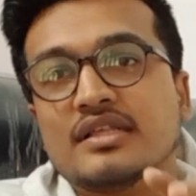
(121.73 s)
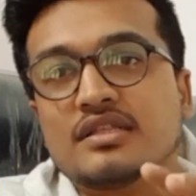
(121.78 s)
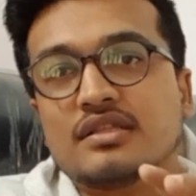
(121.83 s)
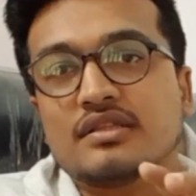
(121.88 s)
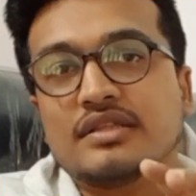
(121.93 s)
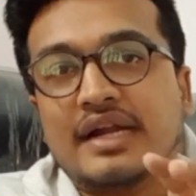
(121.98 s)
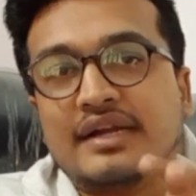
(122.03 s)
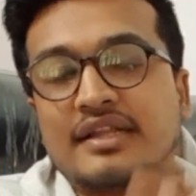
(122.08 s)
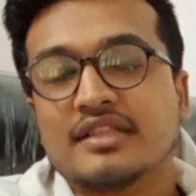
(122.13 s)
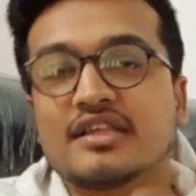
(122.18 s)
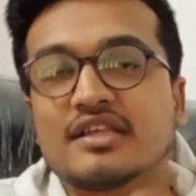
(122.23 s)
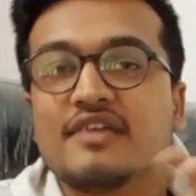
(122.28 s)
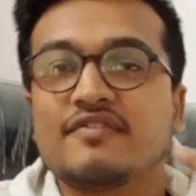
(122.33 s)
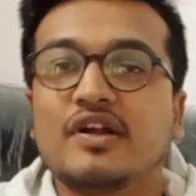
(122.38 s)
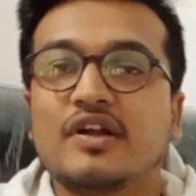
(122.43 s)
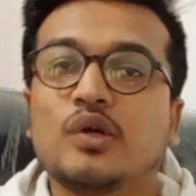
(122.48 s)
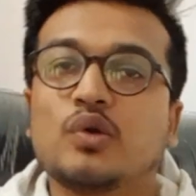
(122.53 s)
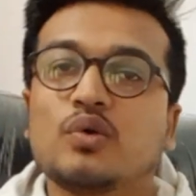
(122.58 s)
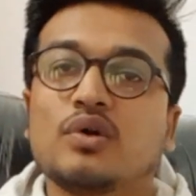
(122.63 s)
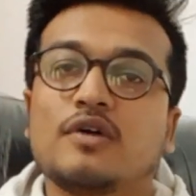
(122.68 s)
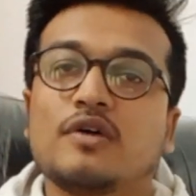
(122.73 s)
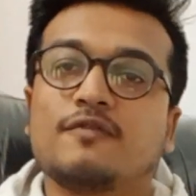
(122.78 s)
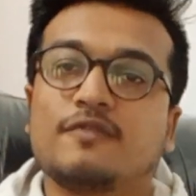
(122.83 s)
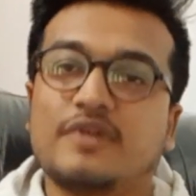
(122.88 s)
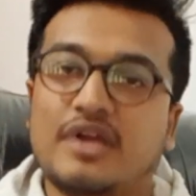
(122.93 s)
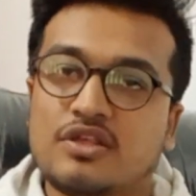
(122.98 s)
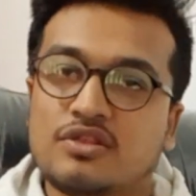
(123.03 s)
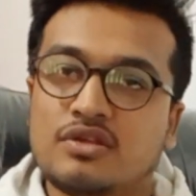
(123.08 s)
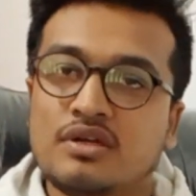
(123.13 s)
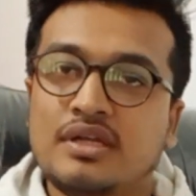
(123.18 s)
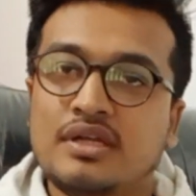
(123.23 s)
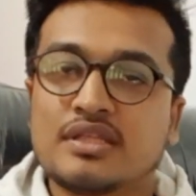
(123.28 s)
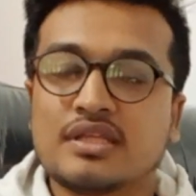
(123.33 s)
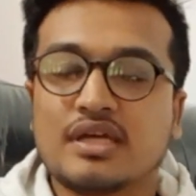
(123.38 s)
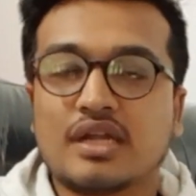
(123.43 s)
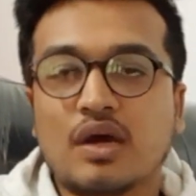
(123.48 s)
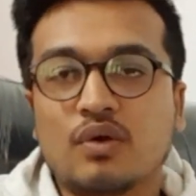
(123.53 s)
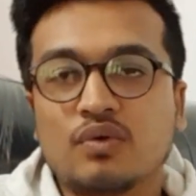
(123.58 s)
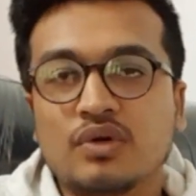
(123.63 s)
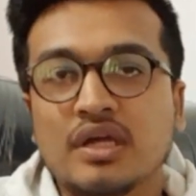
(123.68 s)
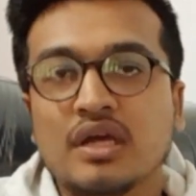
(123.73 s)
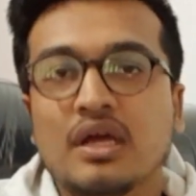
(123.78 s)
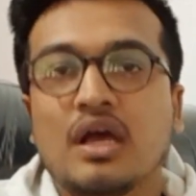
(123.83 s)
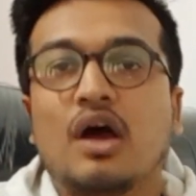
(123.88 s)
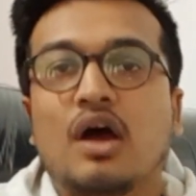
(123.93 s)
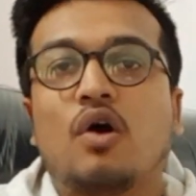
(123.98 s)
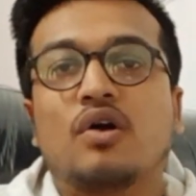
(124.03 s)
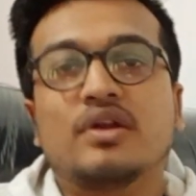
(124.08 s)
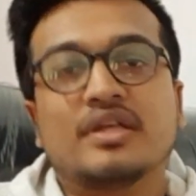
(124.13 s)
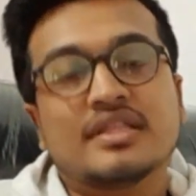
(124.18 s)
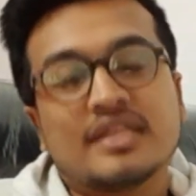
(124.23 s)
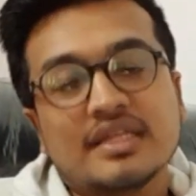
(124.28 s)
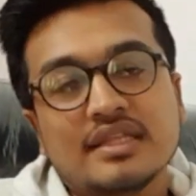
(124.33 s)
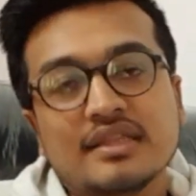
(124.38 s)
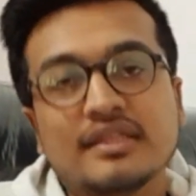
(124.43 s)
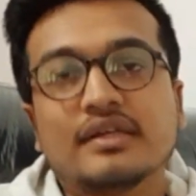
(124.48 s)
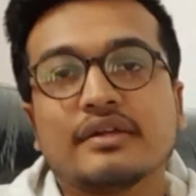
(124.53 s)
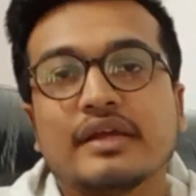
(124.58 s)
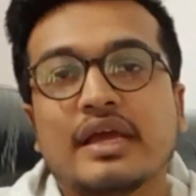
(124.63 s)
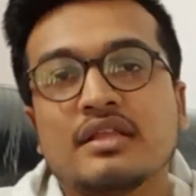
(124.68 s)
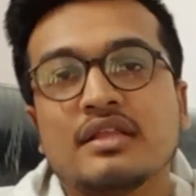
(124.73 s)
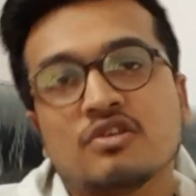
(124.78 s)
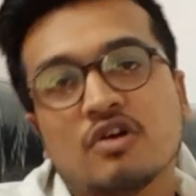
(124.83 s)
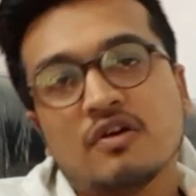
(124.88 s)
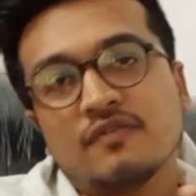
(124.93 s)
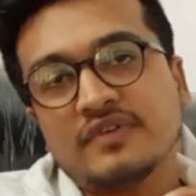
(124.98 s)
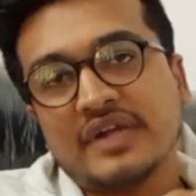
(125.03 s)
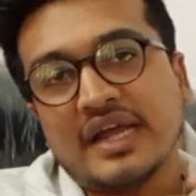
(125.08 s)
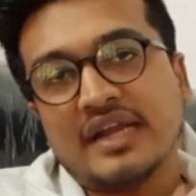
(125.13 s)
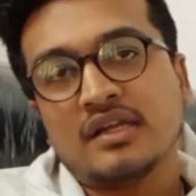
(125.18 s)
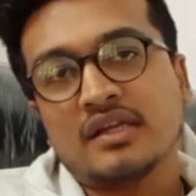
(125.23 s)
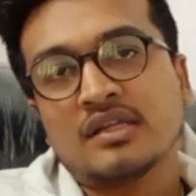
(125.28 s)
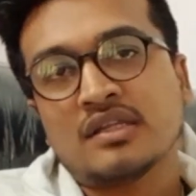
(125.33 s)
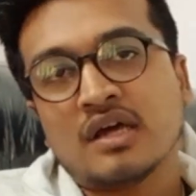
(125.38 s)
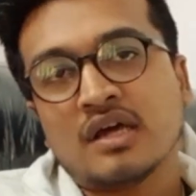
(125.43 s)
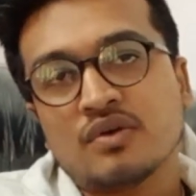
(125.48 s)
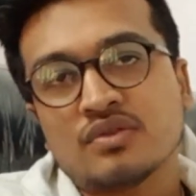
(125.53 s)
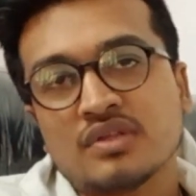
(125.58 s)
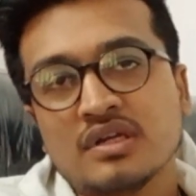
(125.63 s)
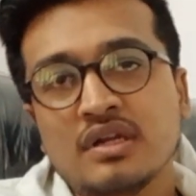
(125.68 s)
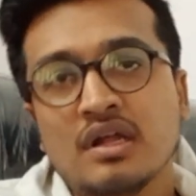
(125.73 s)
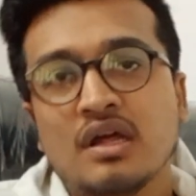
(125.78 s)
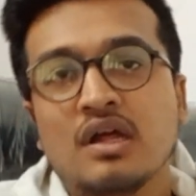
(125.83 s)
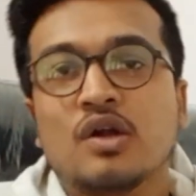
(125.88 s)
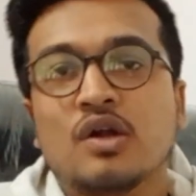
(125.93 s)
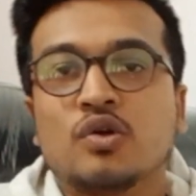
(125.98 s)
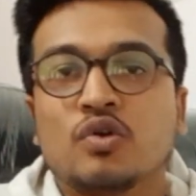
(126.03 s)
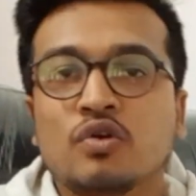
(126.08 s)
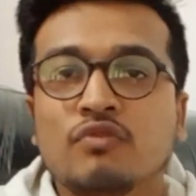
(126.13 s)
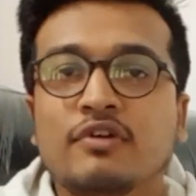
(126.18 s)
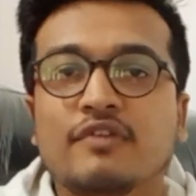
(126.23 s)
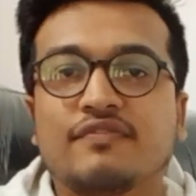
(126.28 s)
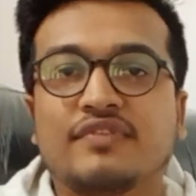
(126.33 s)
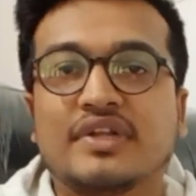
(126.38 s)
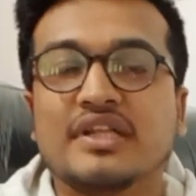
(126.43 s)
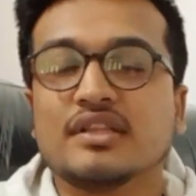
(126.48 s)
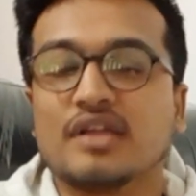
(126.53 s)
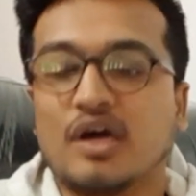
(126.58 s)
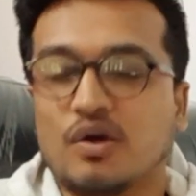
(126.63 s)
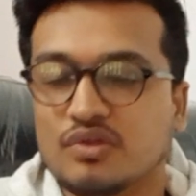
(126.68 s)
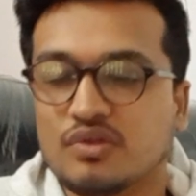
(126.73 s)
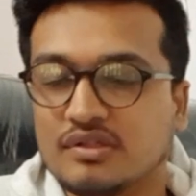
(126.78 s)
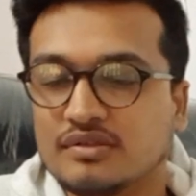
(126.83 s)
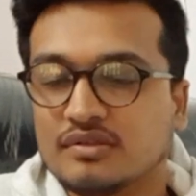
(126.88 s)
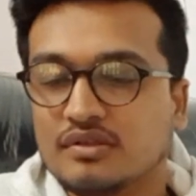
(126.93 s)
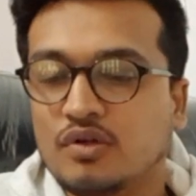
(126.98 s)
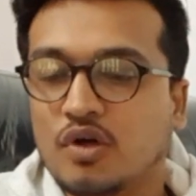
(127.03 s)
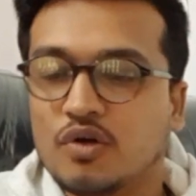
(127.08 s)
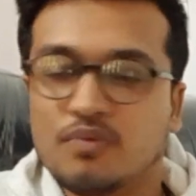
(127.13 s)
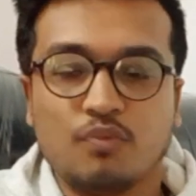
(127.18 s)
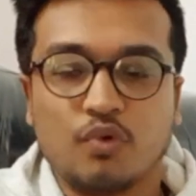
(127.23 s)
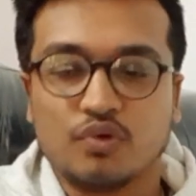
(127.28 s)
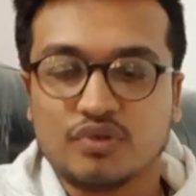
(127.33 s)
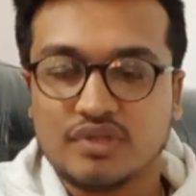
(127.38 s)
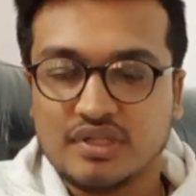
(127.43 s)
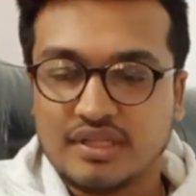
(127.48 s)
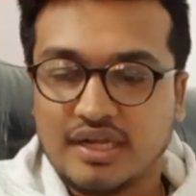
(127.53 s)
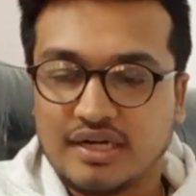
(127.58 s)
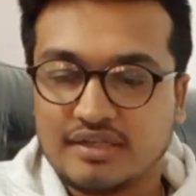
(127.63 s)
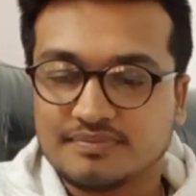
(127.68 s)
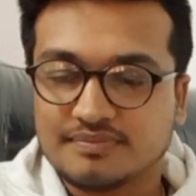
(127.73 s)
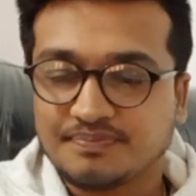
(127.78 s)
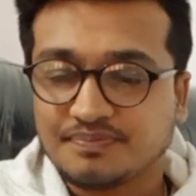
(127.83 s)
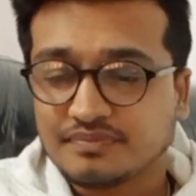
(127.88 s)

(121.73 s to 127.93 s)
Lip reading: given to a fresher is around, or is in the range of 10,000 to 15,000, not more than that.